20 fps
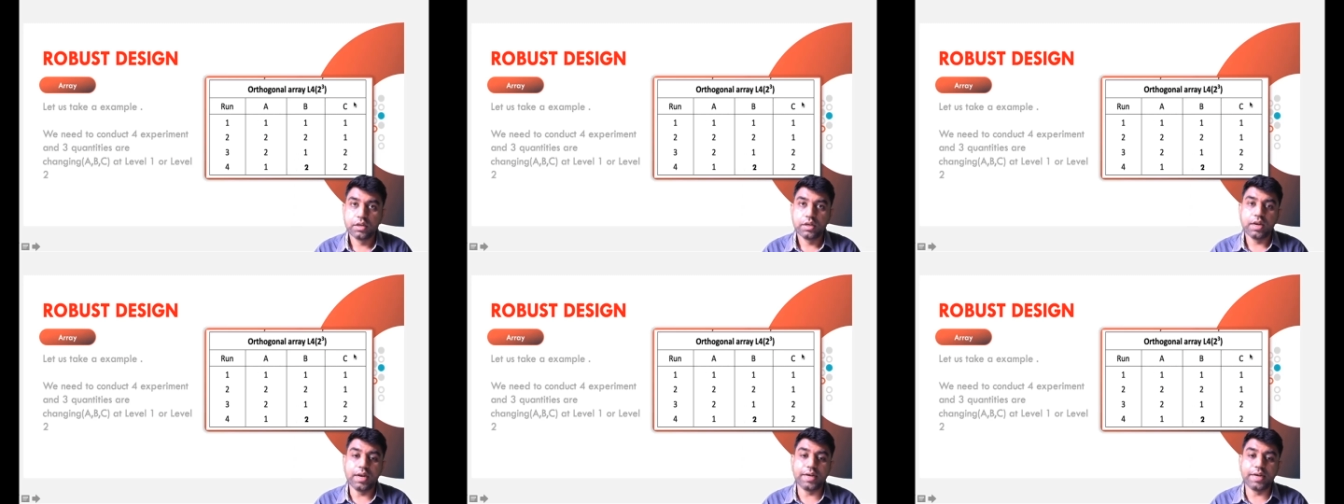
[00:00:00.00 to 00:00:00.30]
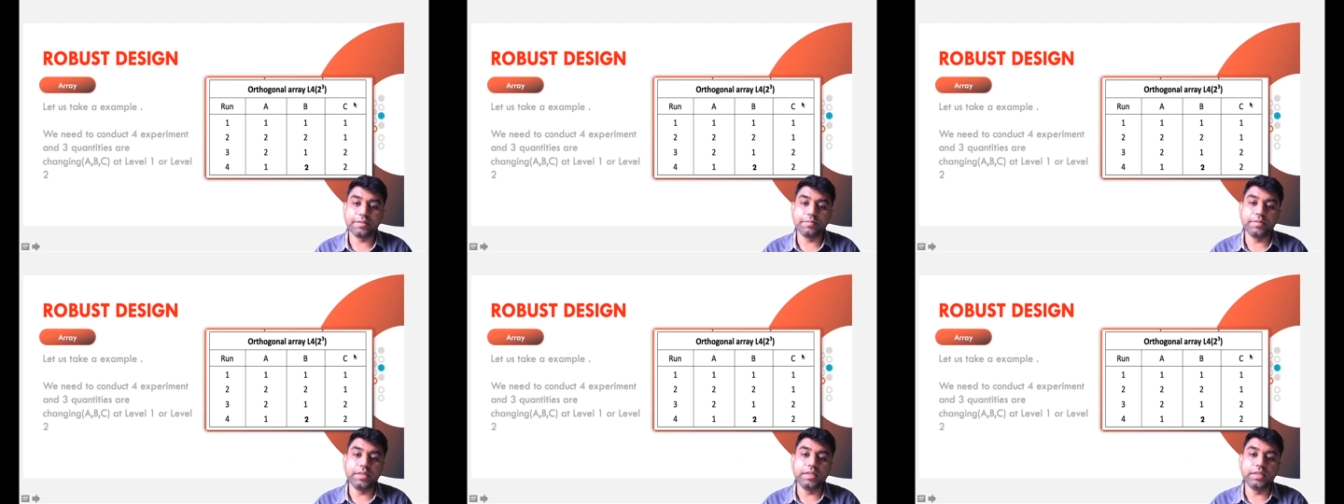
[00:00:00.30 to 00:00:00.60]

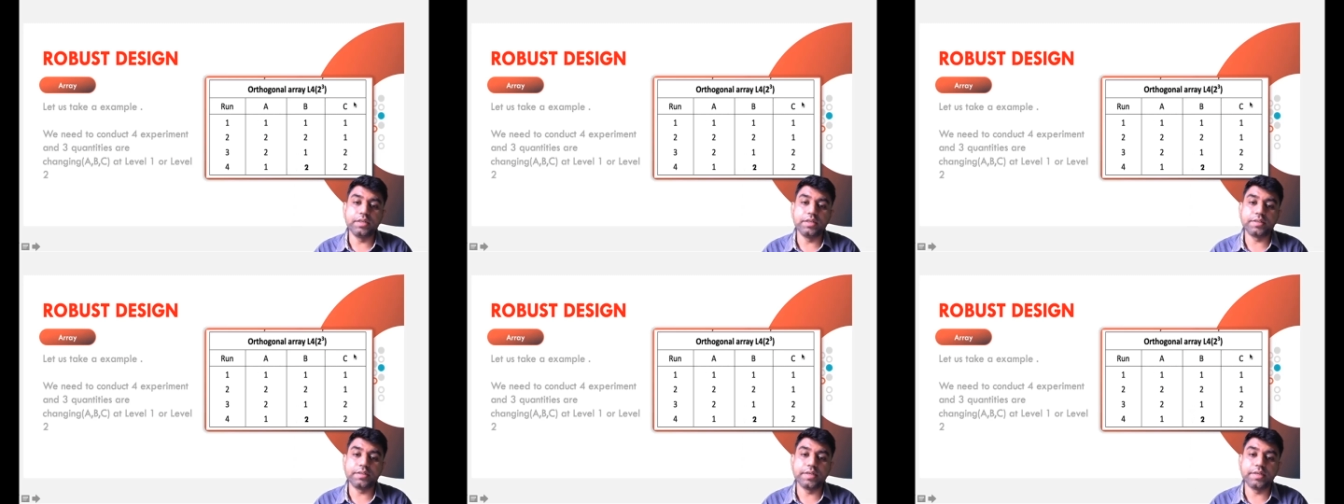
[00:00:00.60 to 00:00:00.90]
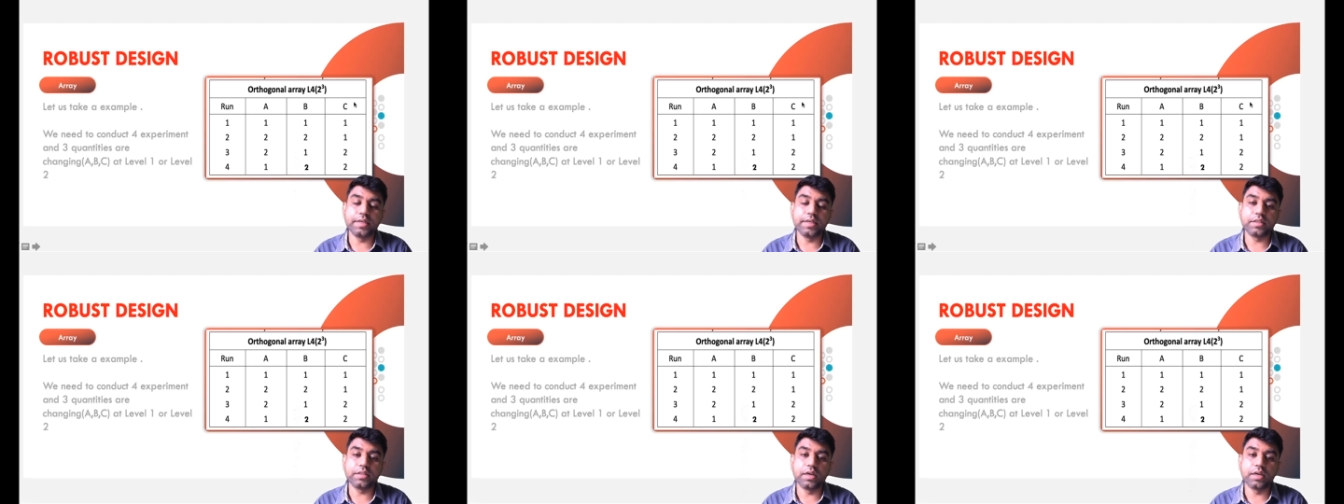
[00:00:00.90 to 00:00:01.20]
Let me
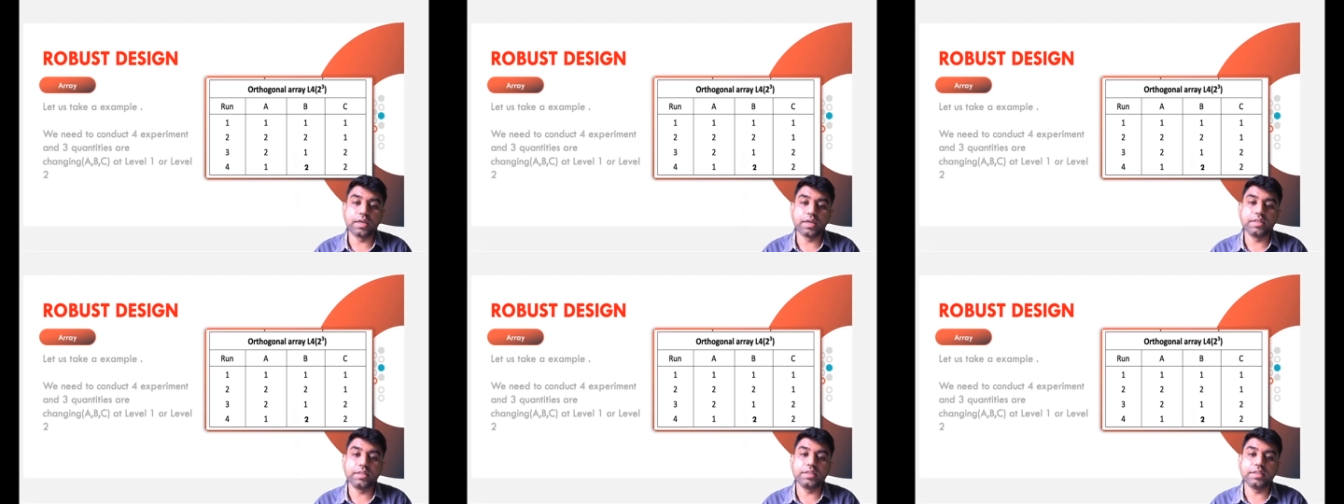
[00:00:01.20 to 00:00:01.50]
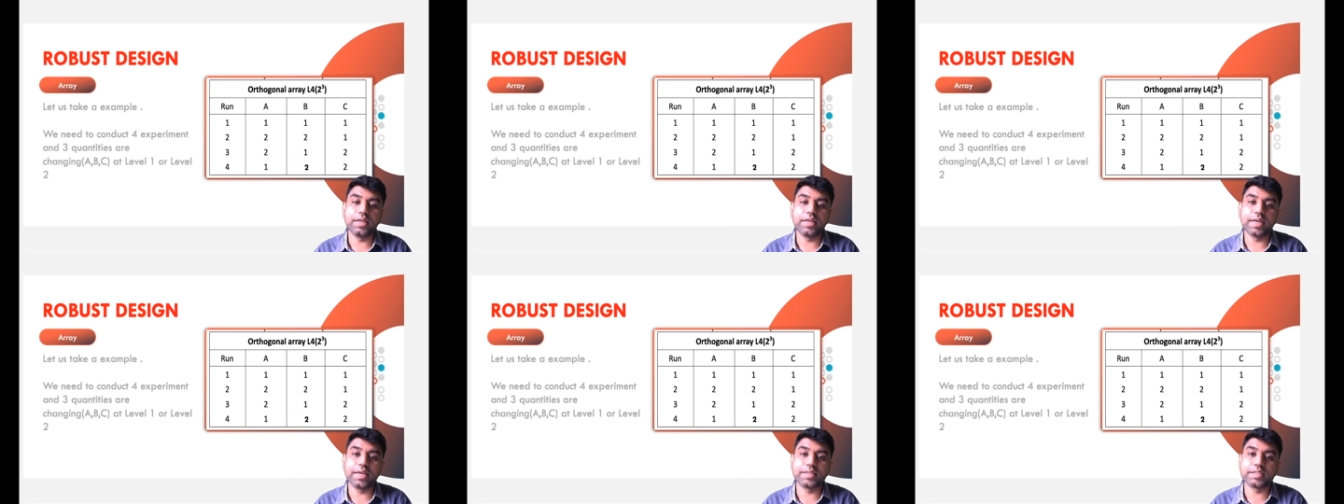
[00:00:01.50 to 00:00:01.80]
take again
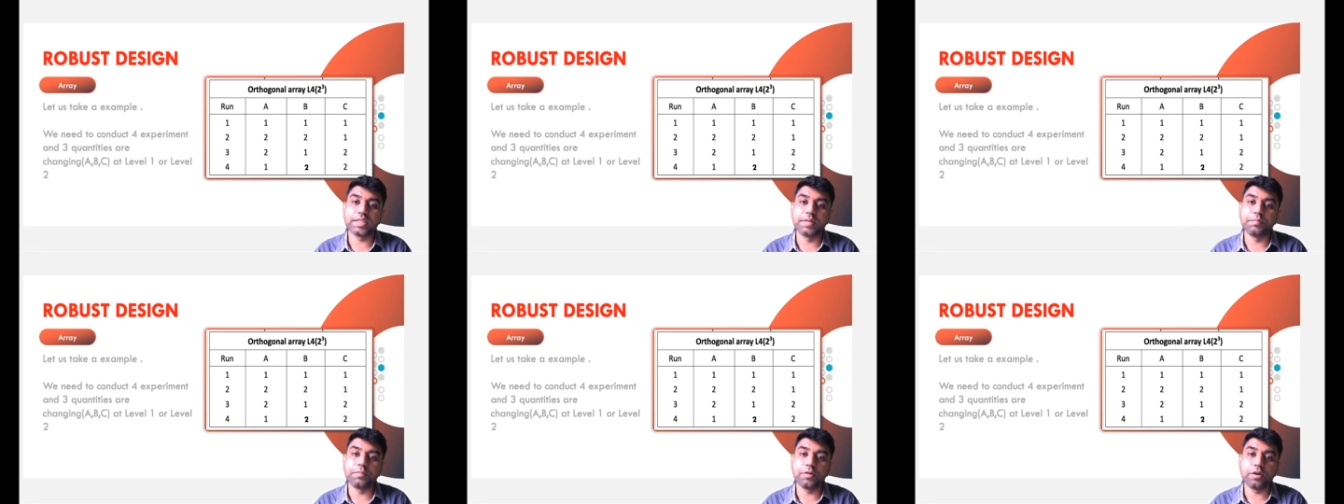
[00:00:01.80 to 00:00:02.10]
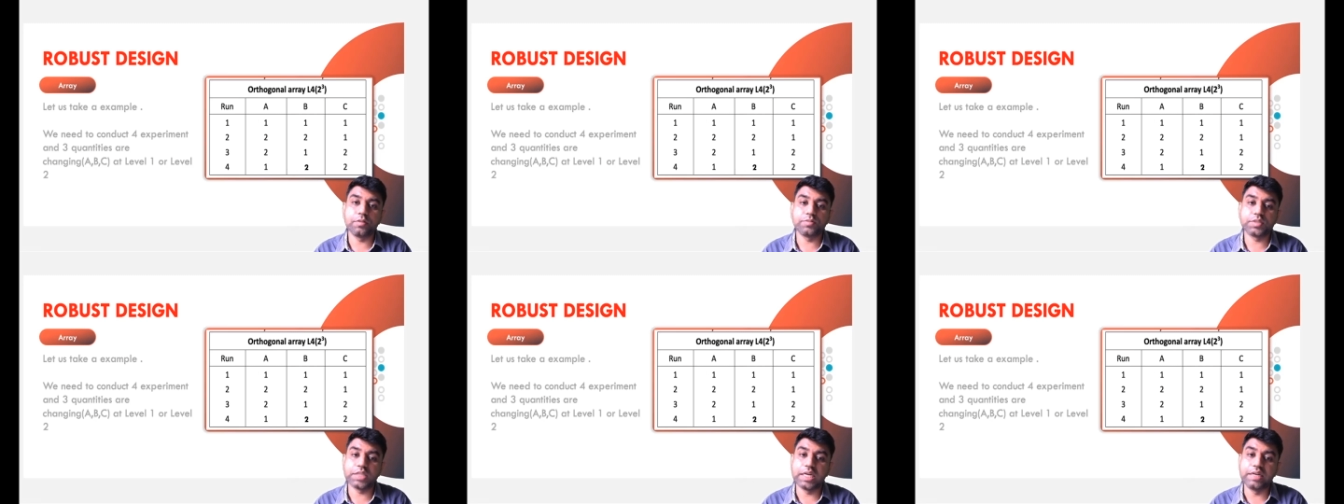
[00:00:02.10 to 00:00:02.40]
the example
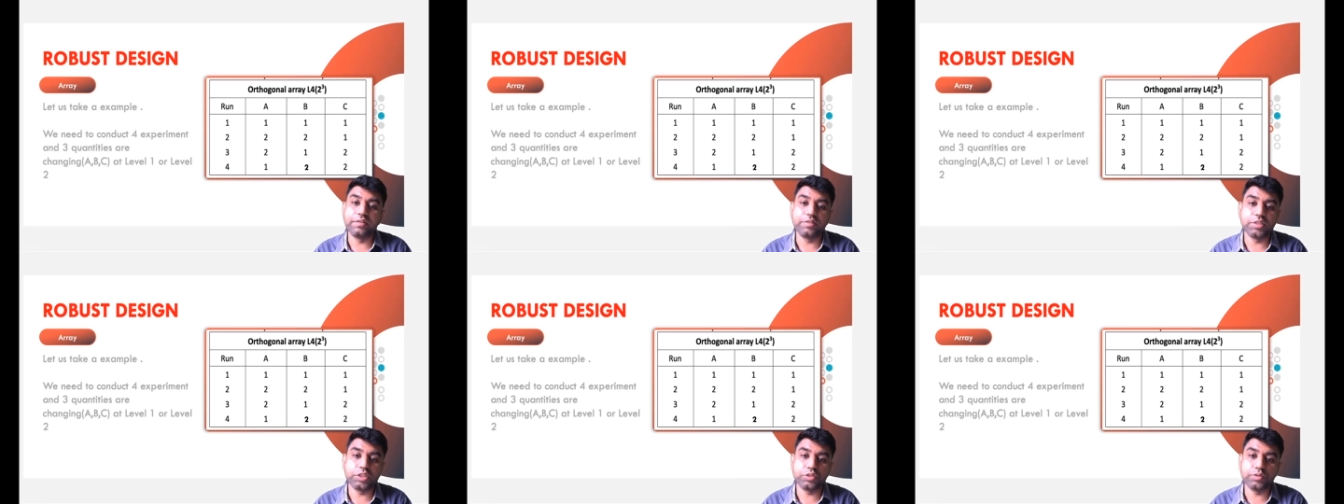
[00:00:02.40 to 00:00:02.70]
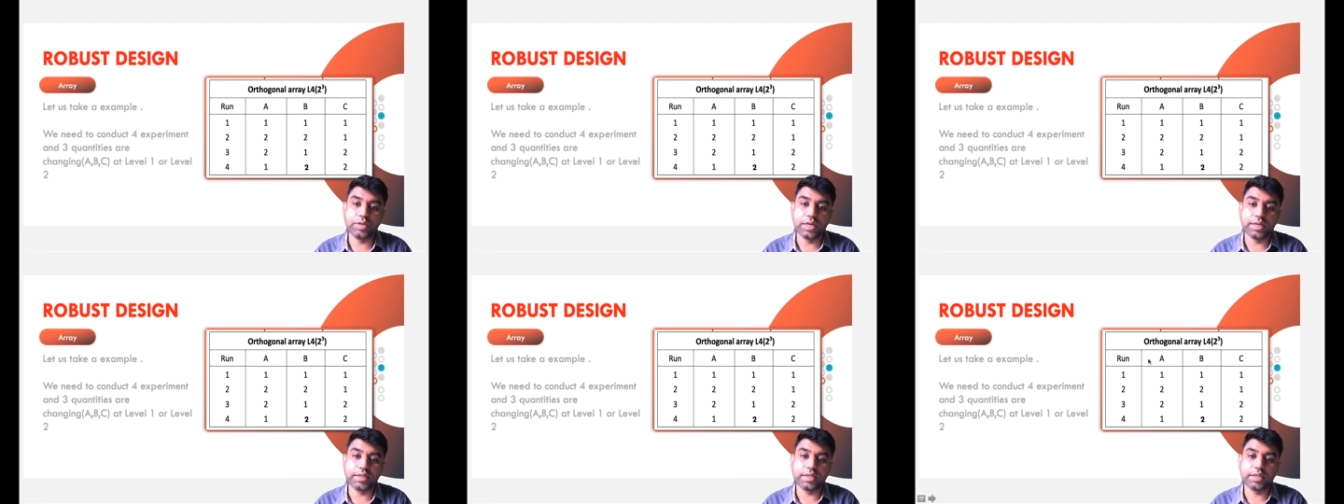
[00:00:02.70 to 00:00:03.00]
of sandwich
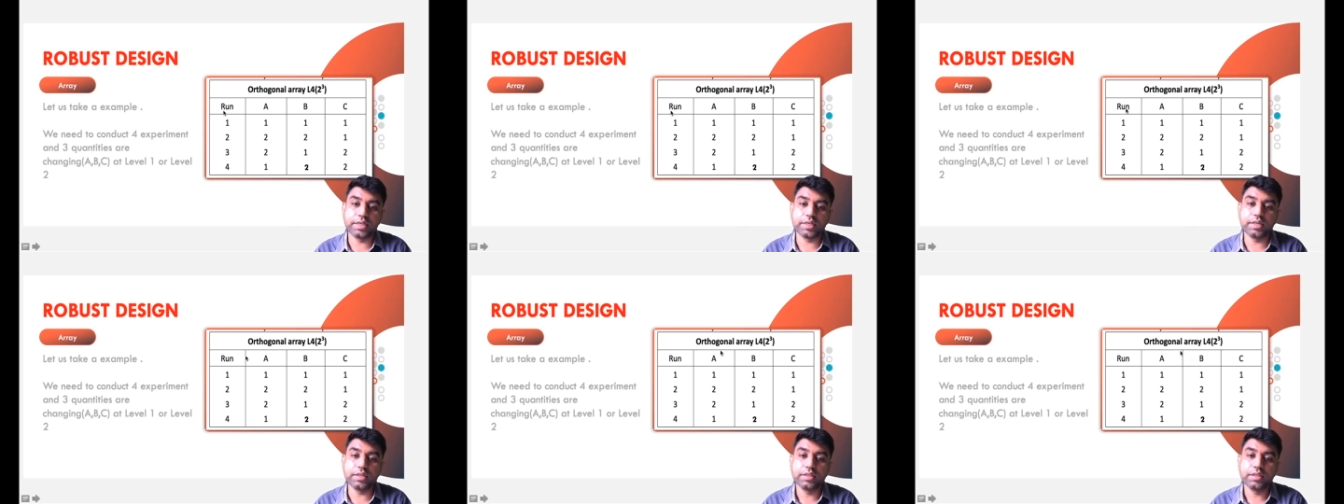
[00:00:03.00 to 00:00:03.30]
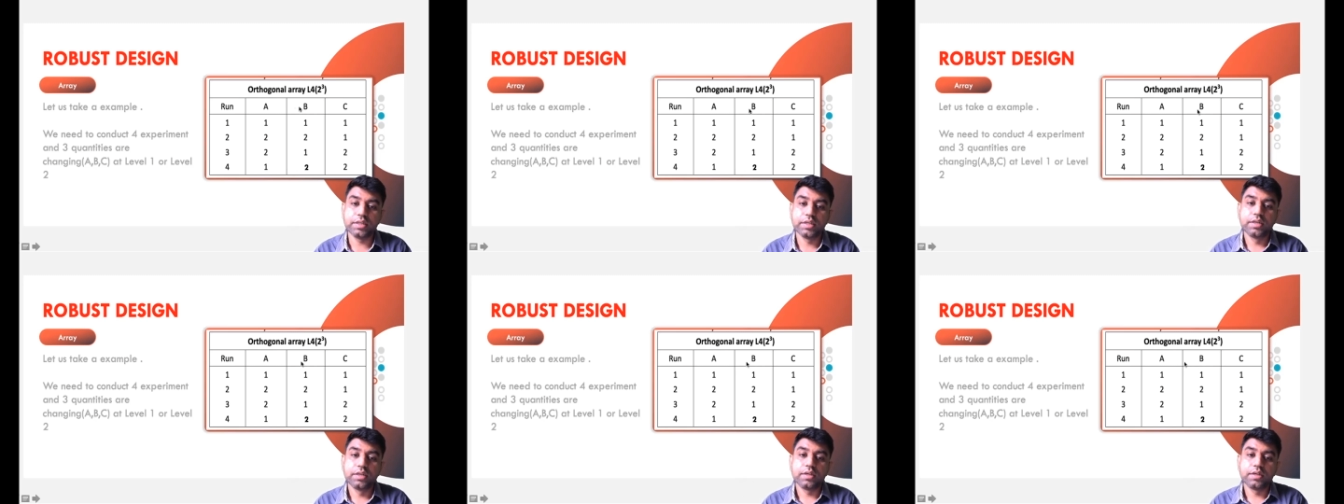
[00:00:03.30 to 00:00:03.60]
we had taken,
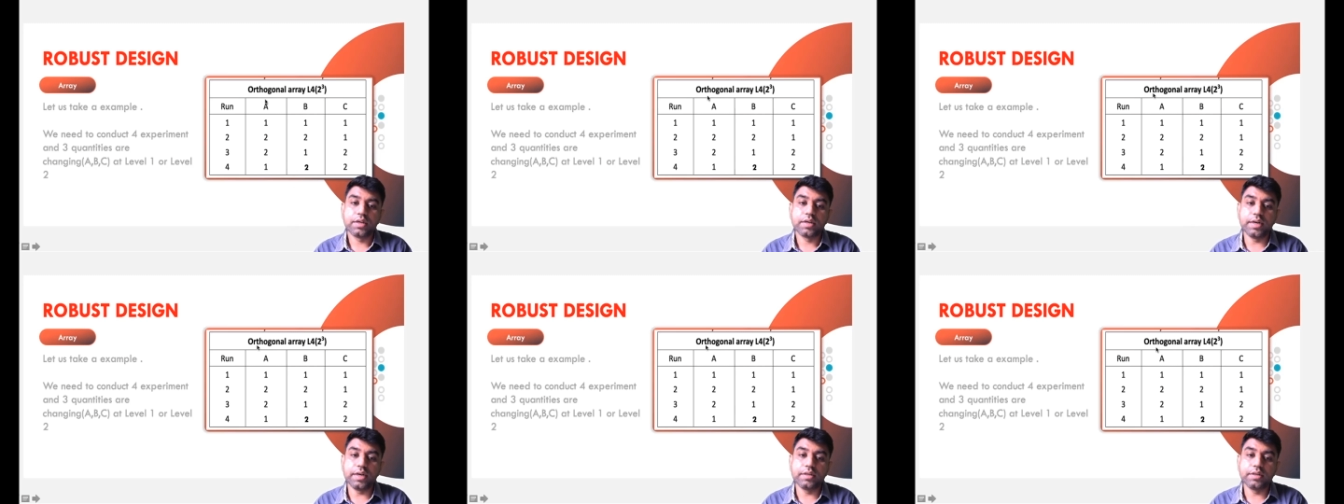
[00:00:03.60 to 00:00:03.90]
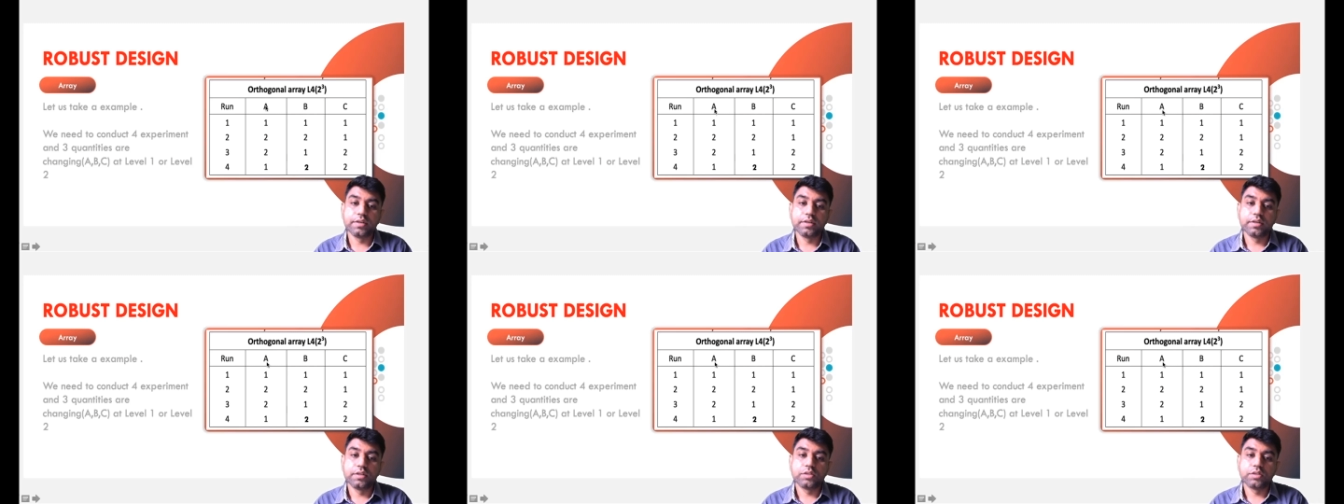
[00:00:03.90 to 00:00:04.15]
right?